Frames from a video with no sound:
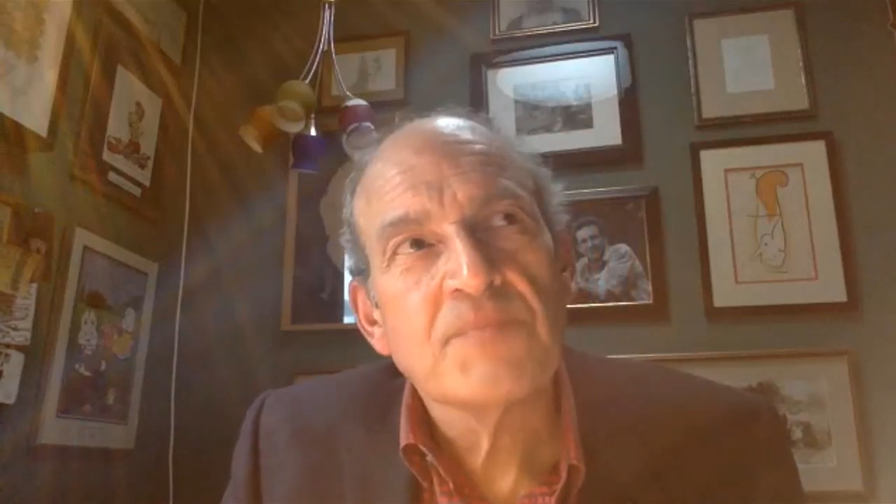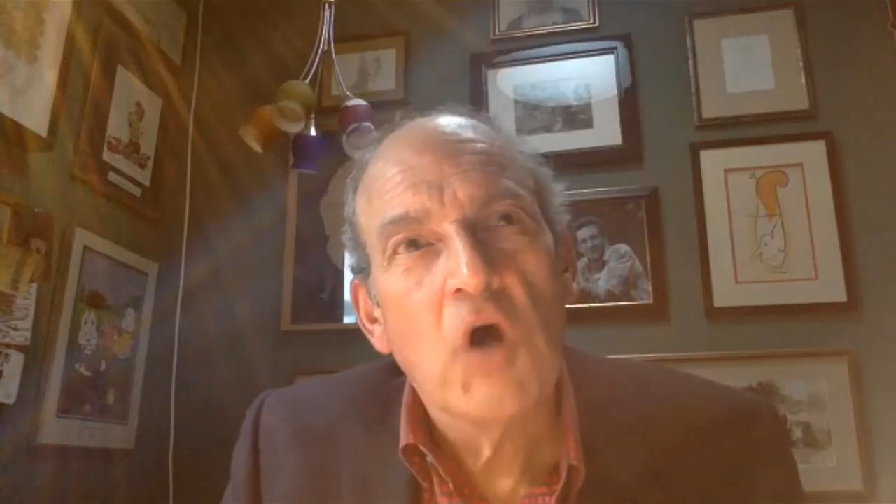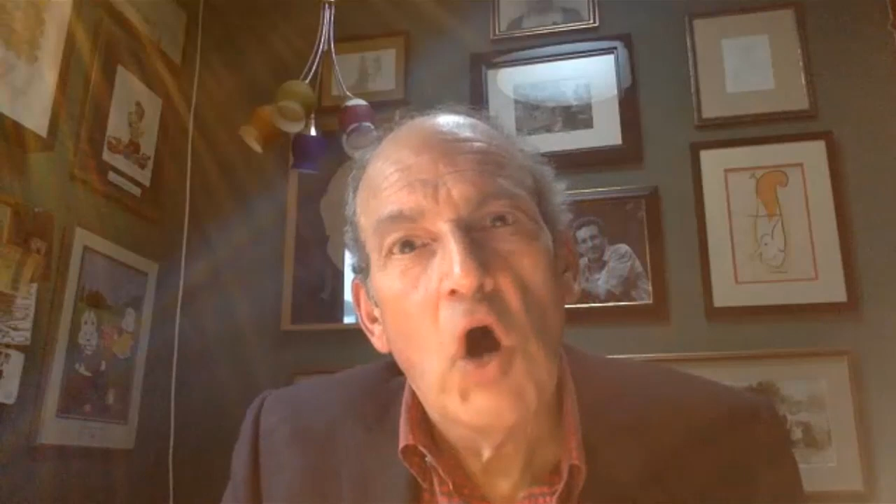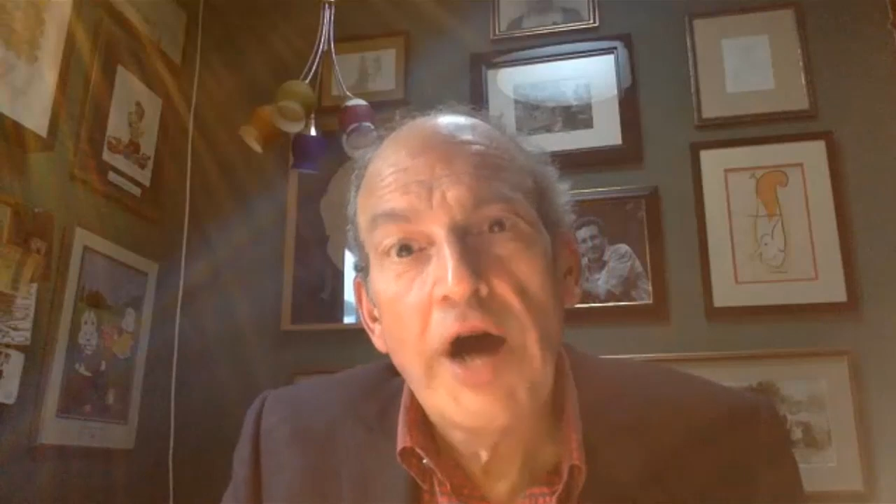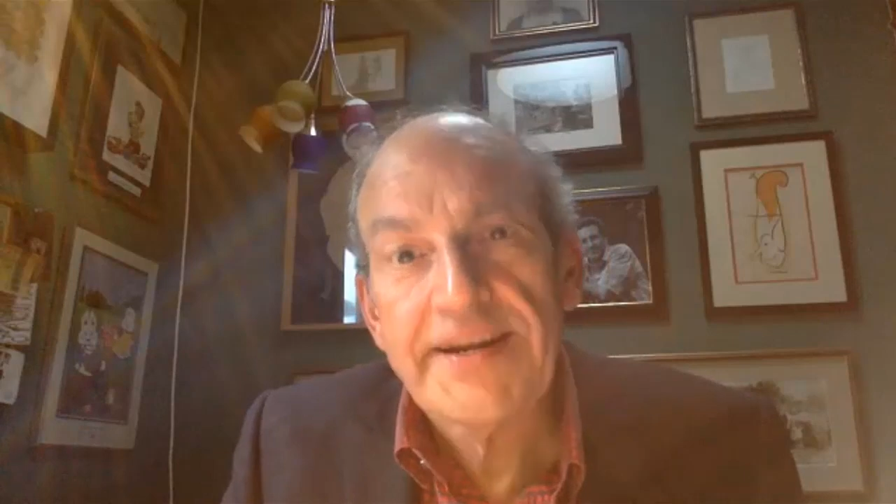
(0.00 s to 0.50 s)

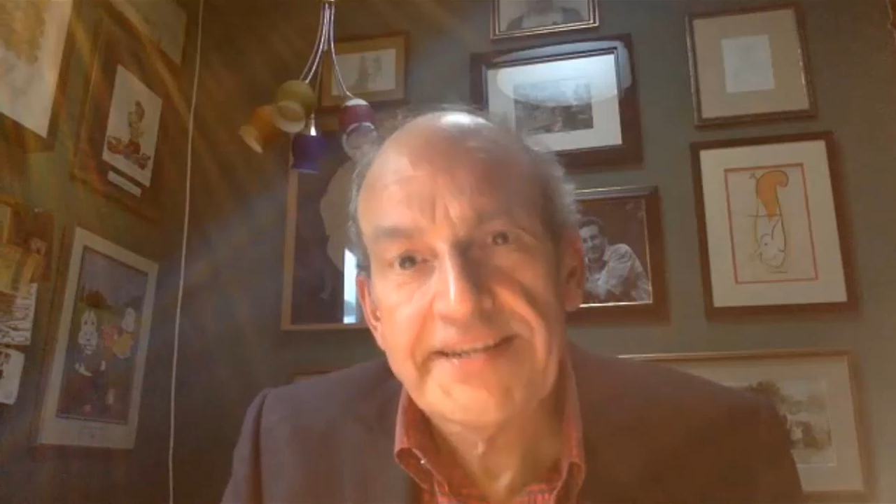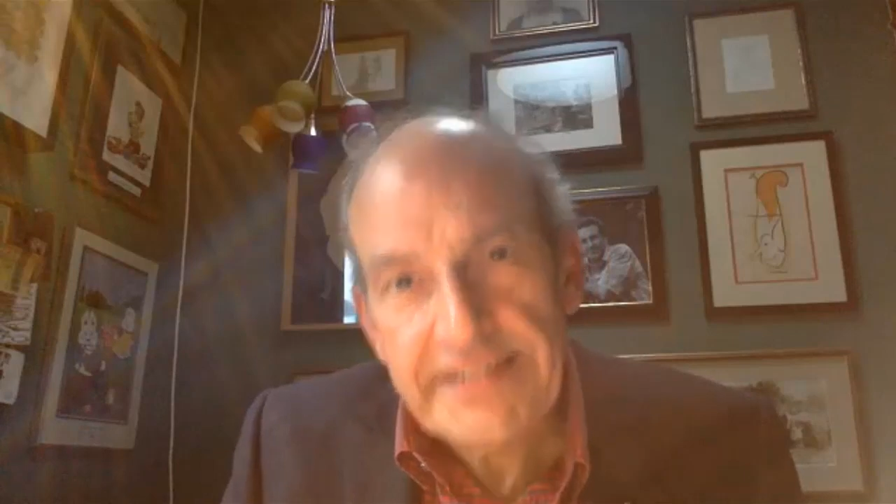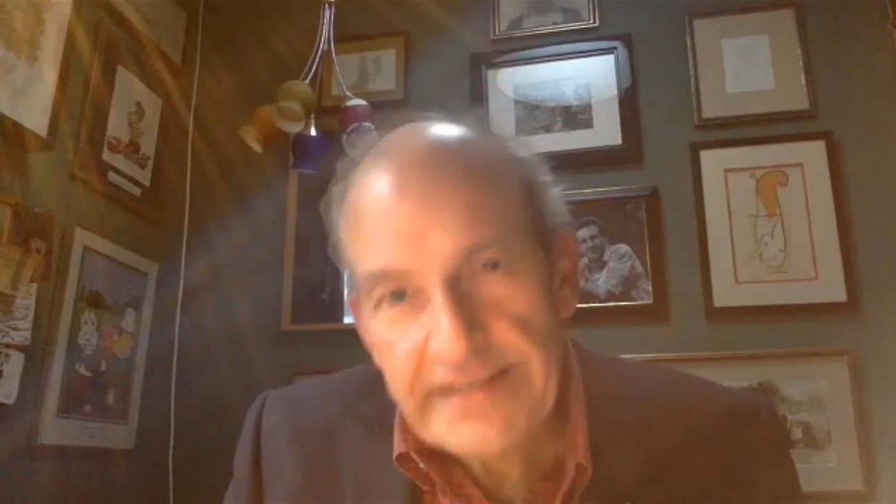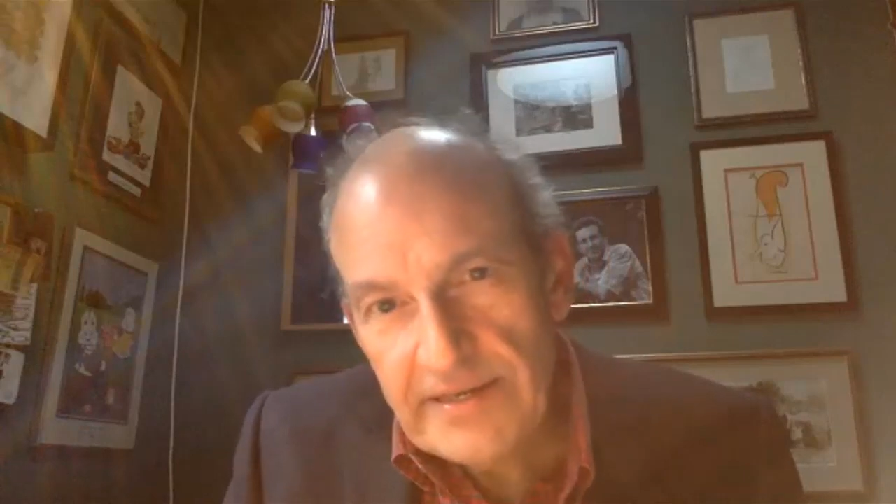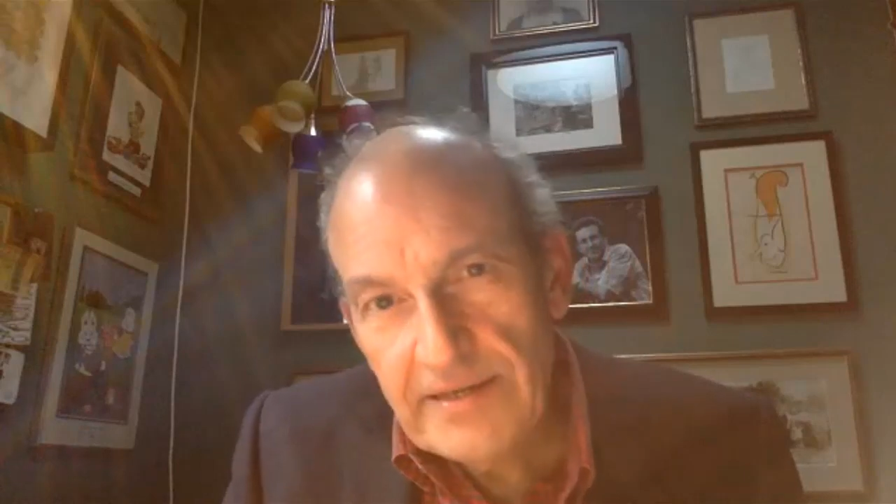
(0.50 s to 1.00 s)

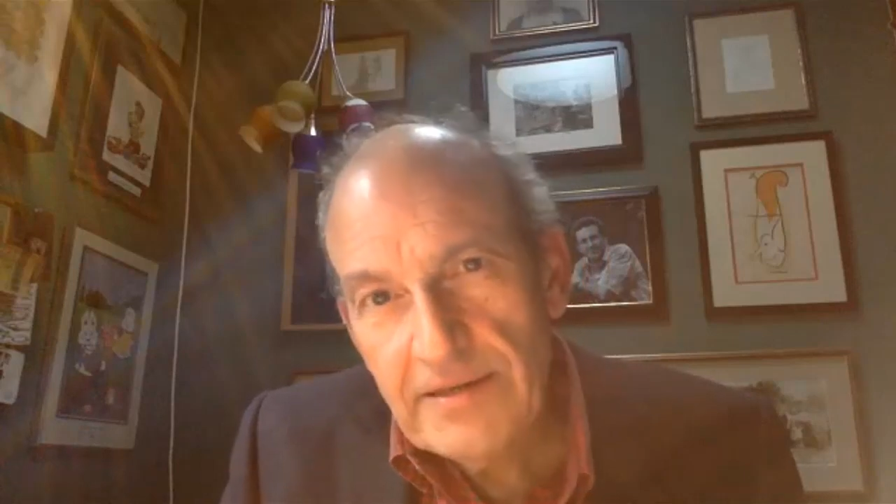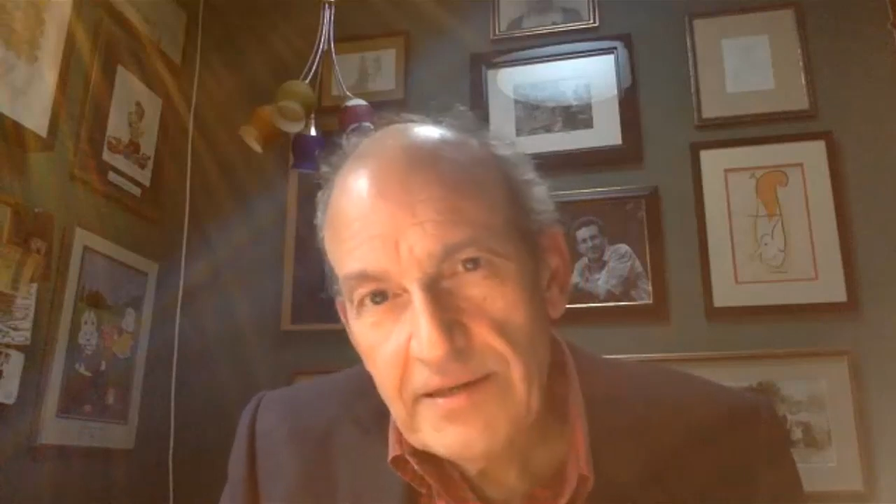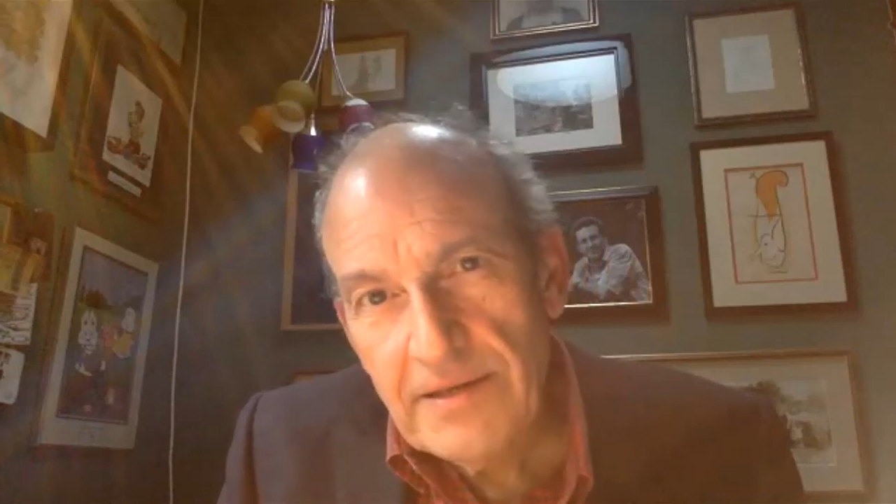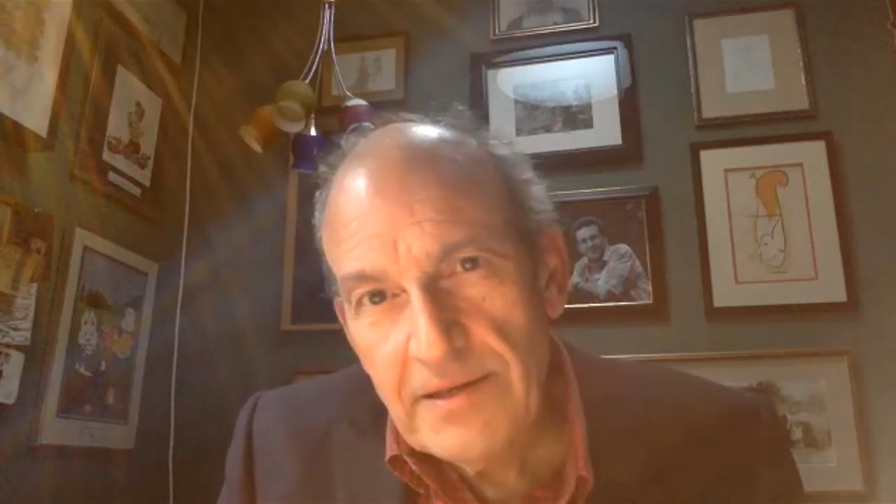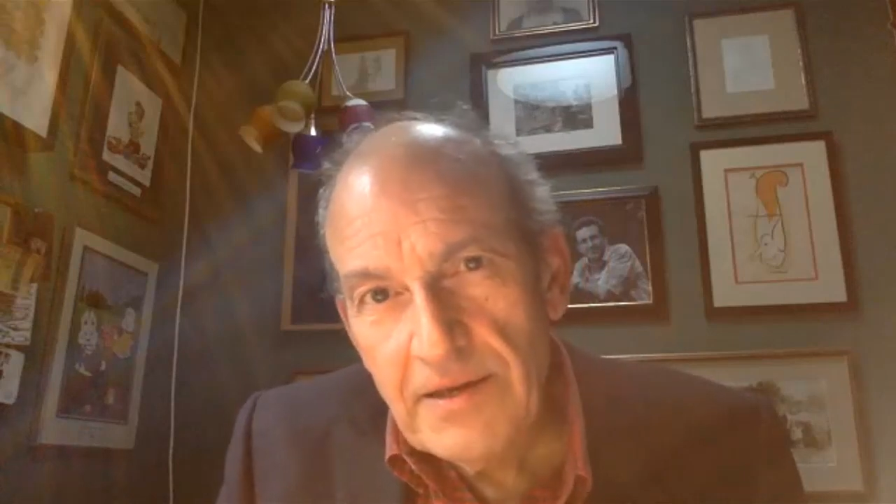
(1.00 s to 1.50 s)
oddity
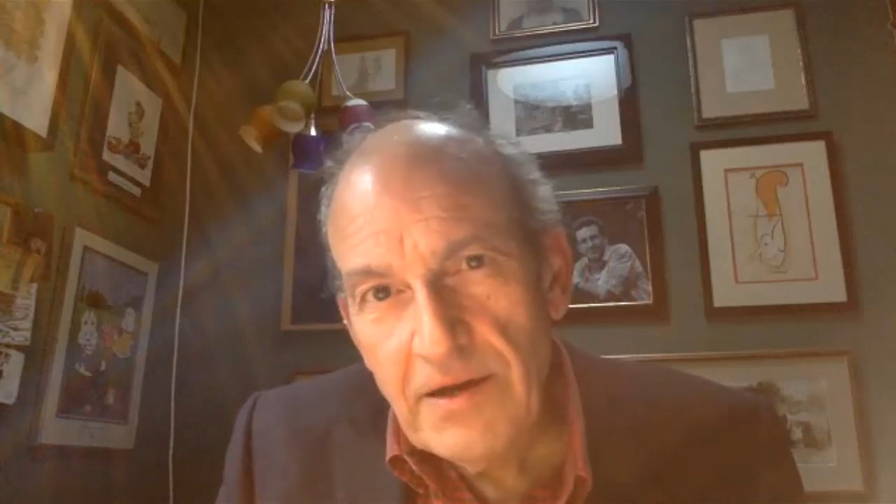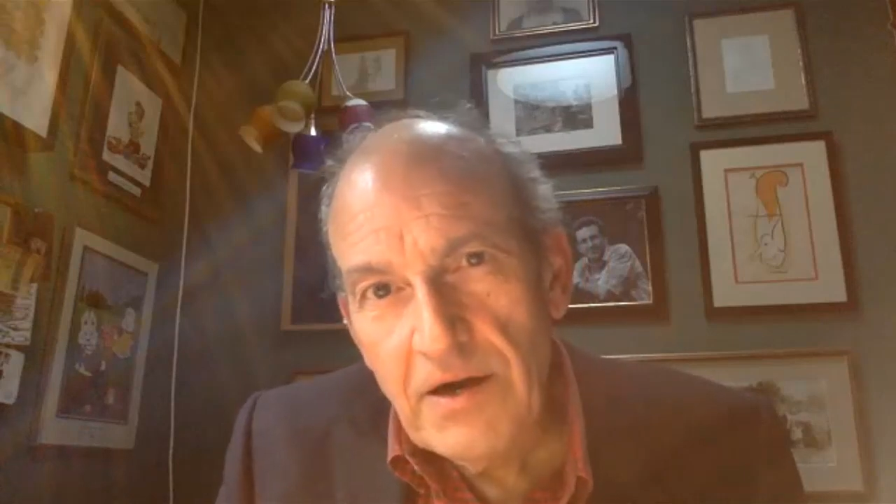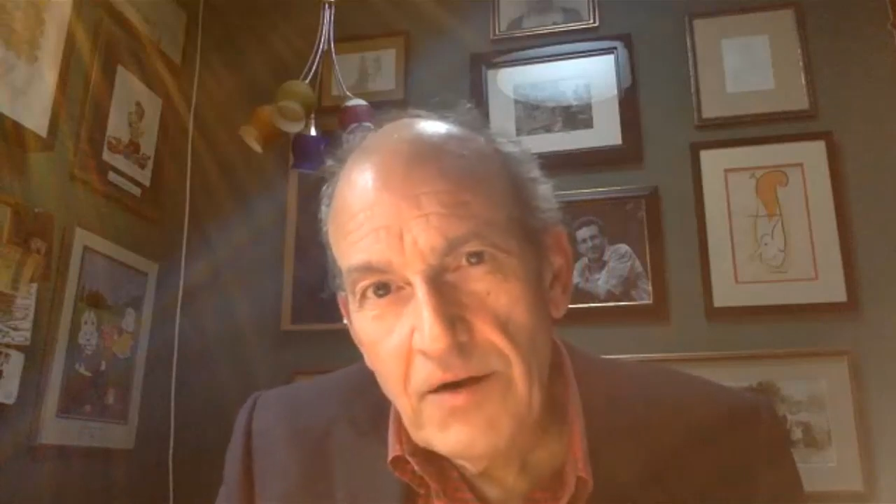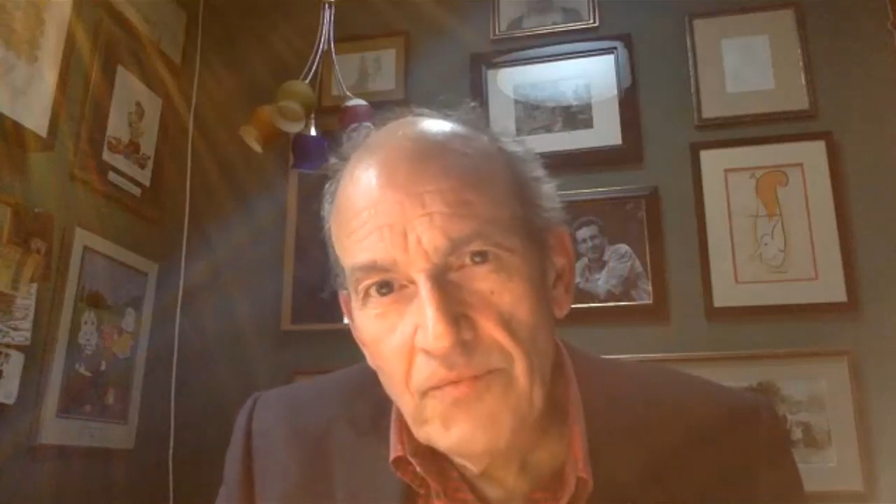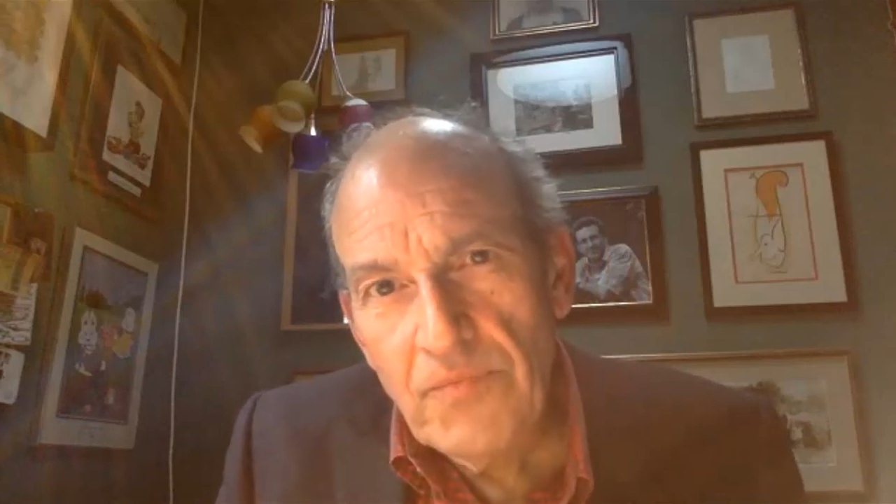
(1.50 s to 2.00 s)
are